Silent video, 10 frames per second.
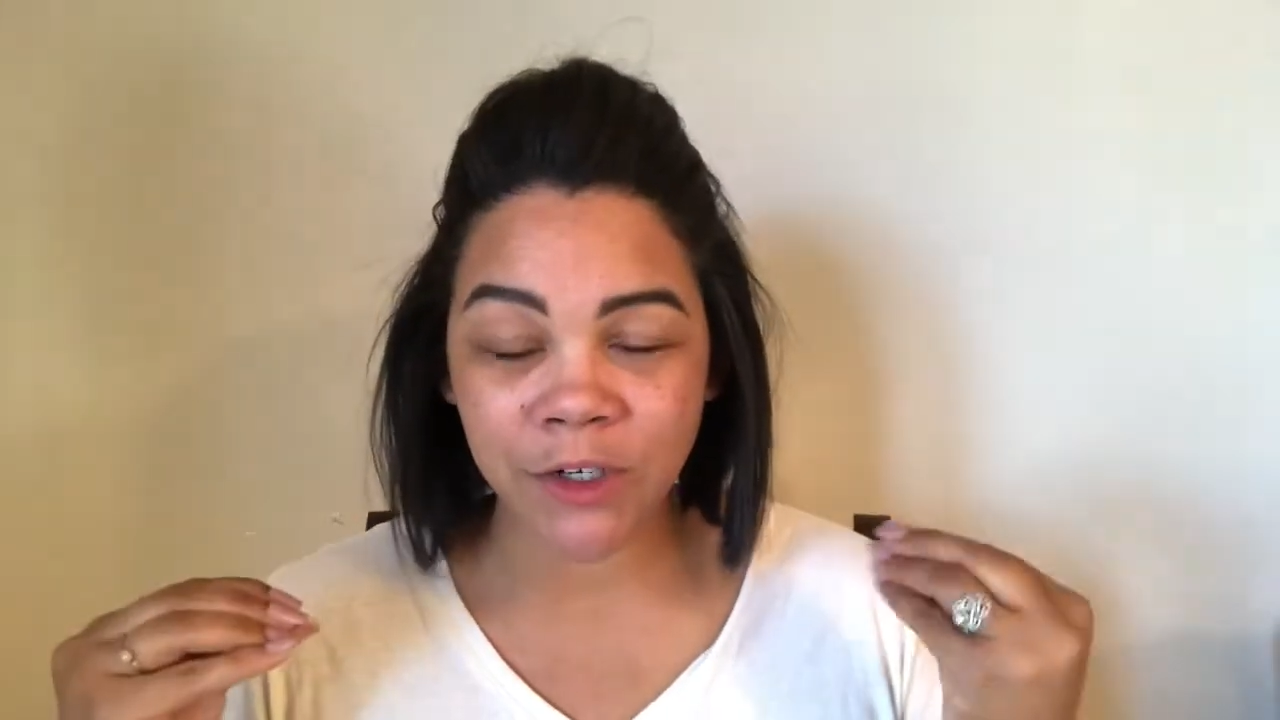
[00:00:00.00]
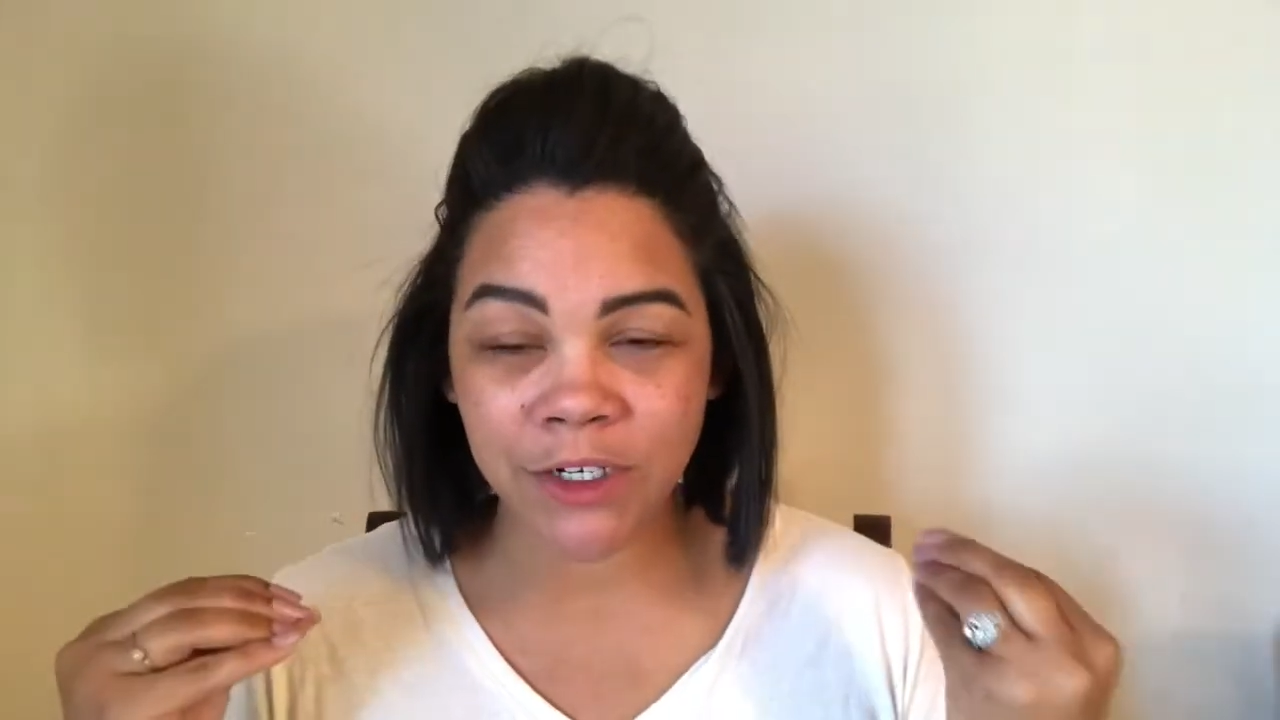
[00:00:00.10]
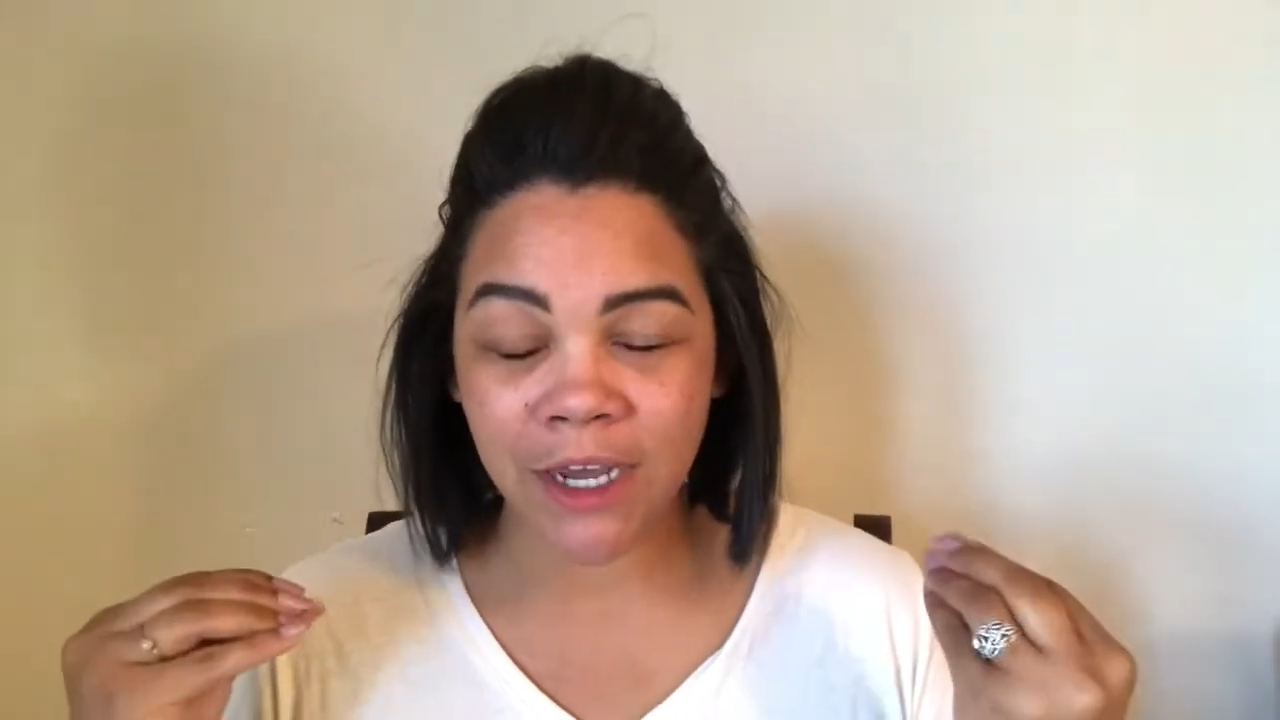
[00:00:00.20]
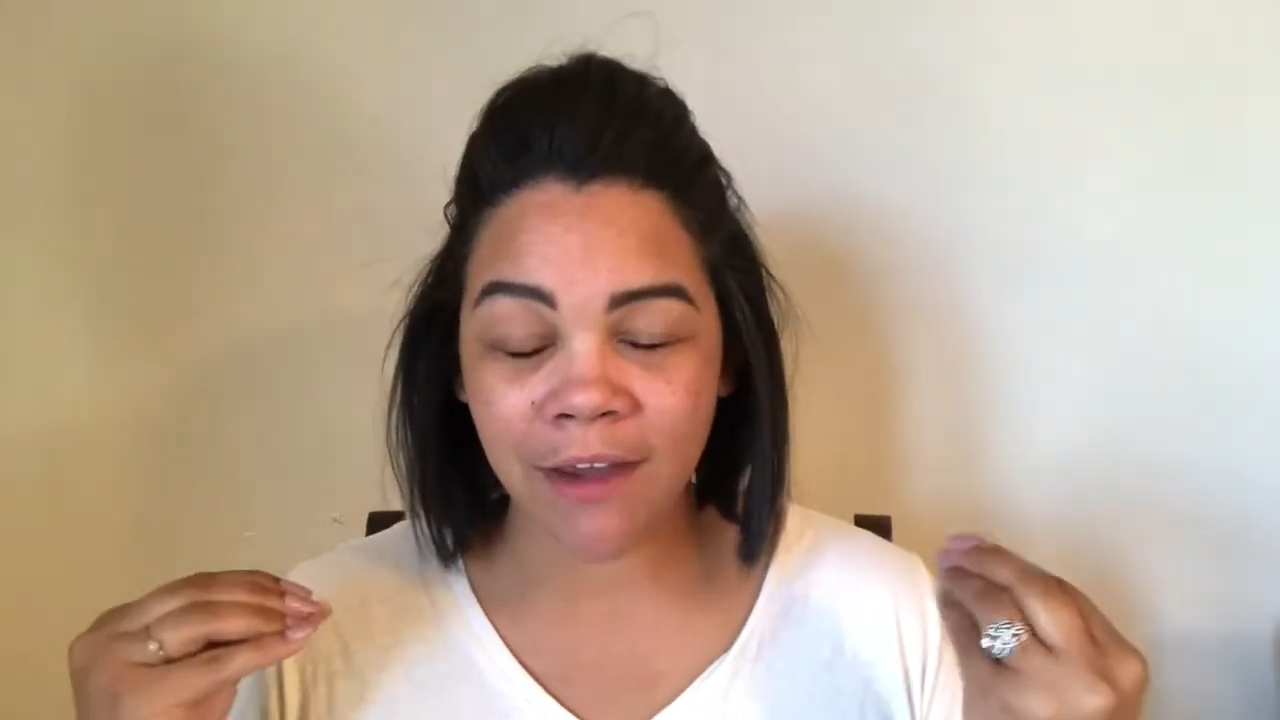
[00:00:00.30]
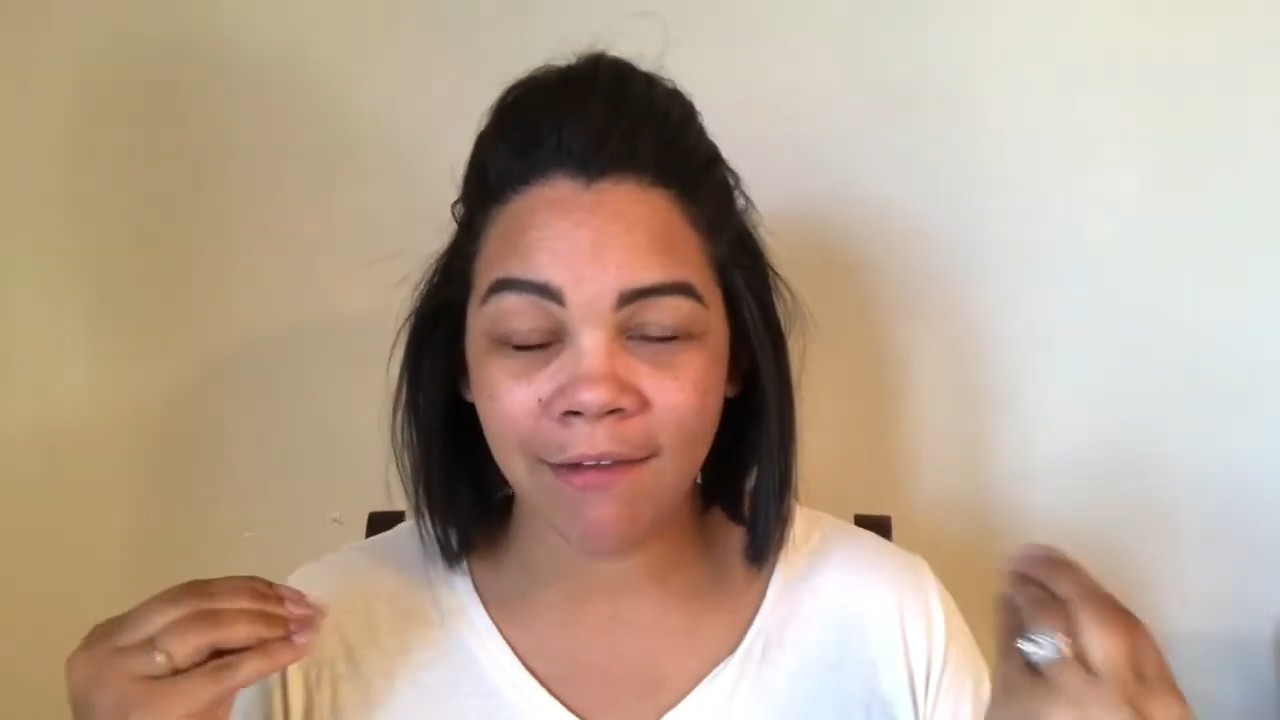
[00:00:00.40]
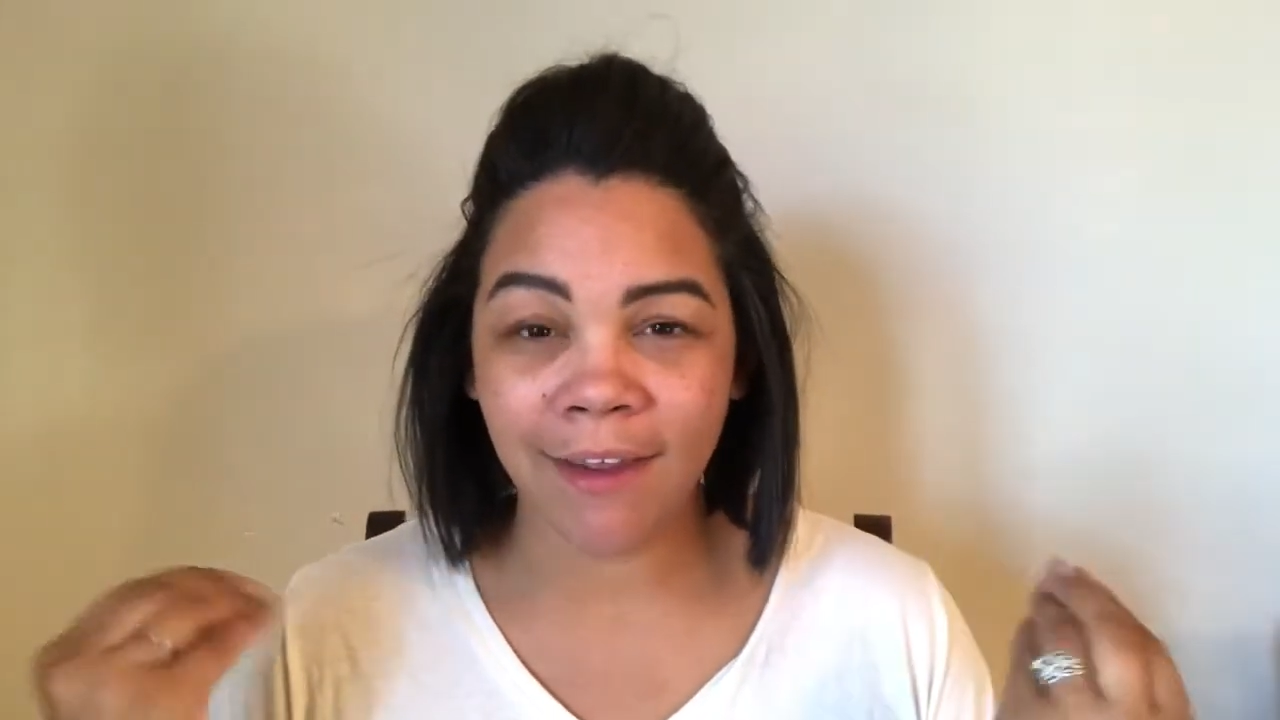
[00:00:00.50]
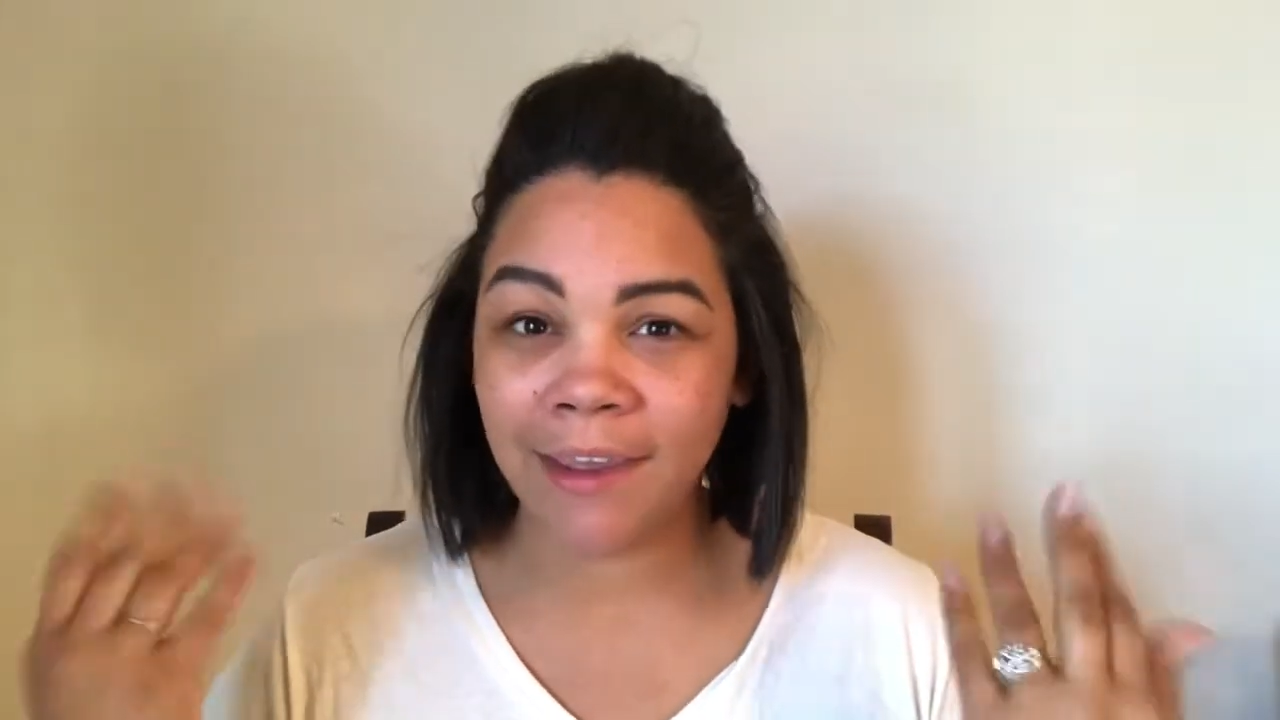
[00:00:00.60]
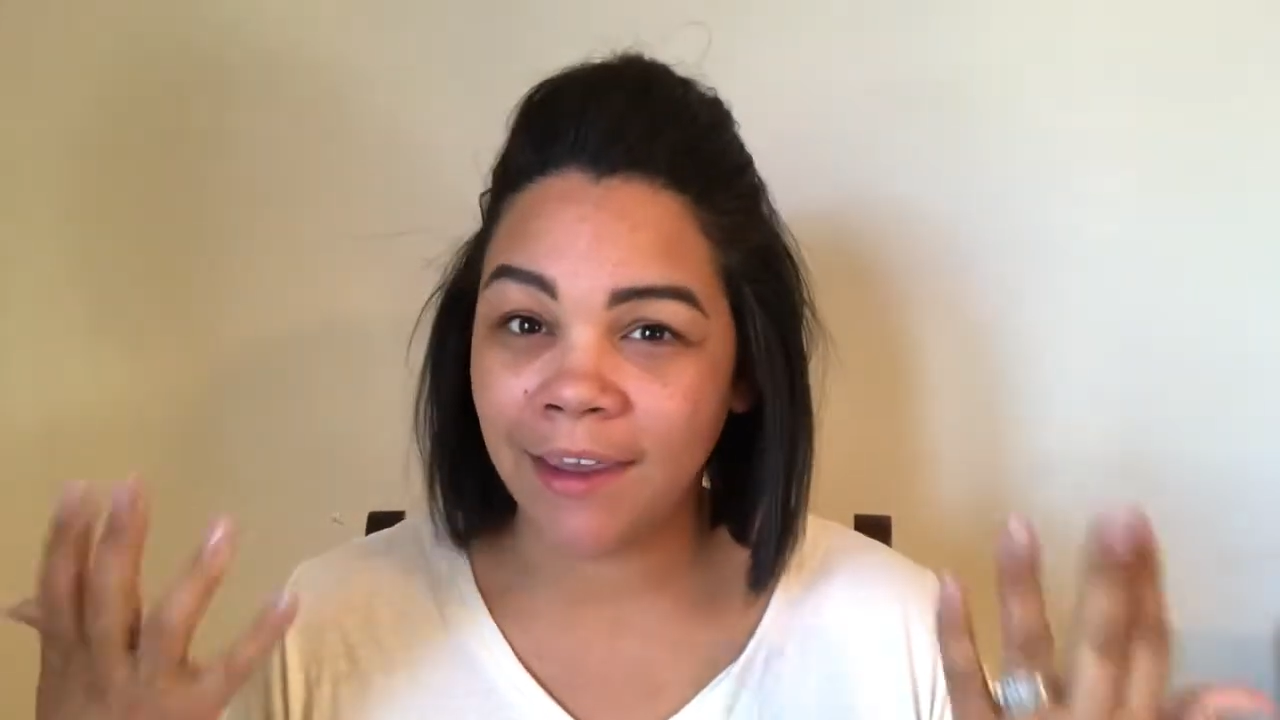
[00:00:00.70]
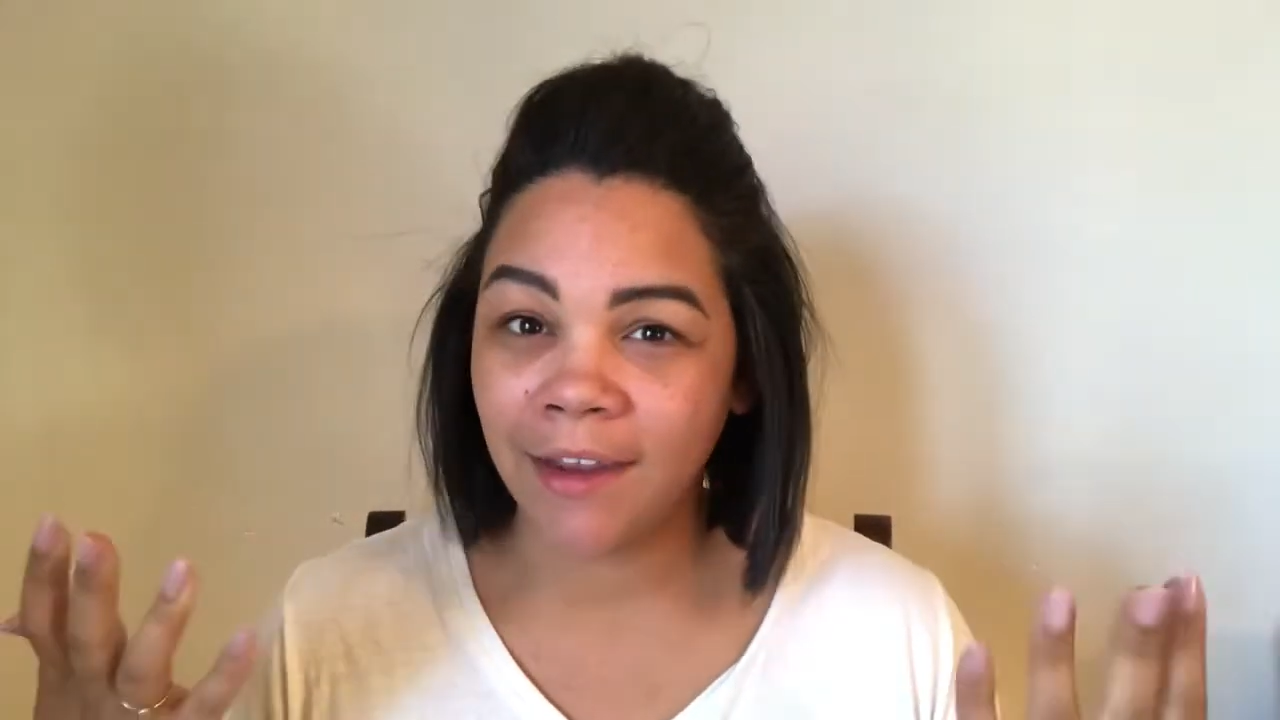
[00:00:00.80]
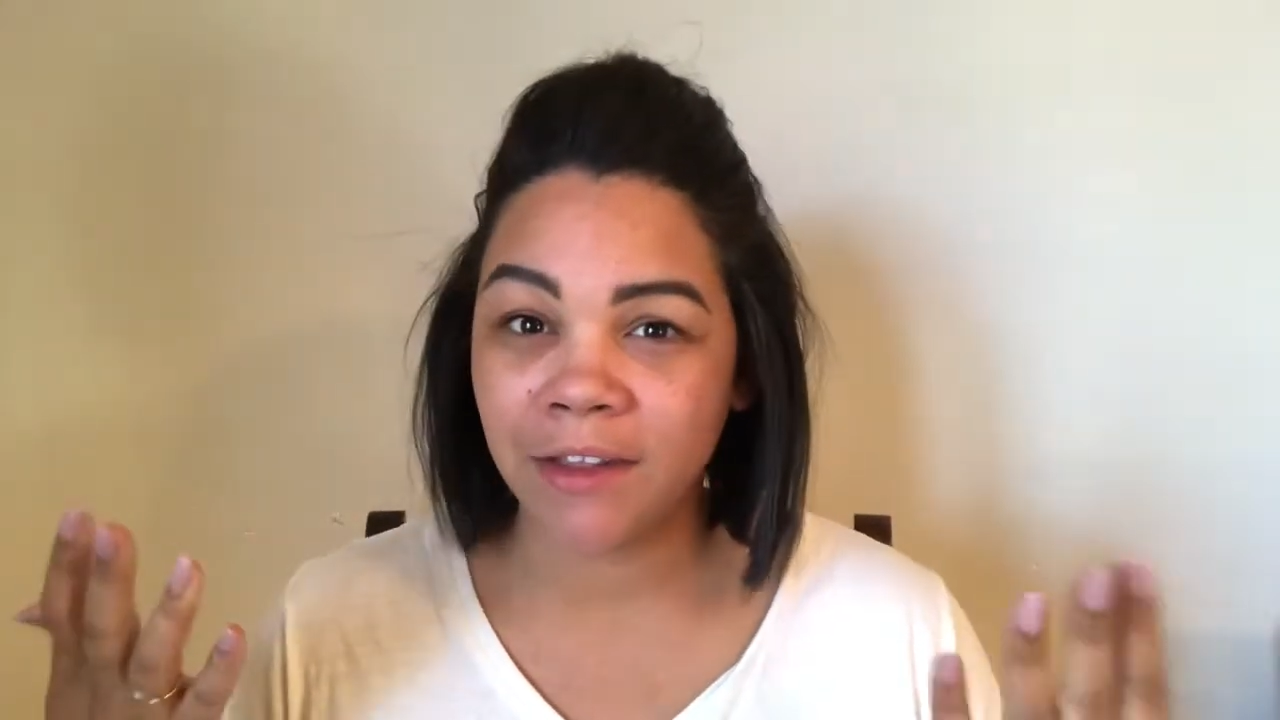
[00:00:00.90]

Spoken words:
done. Again,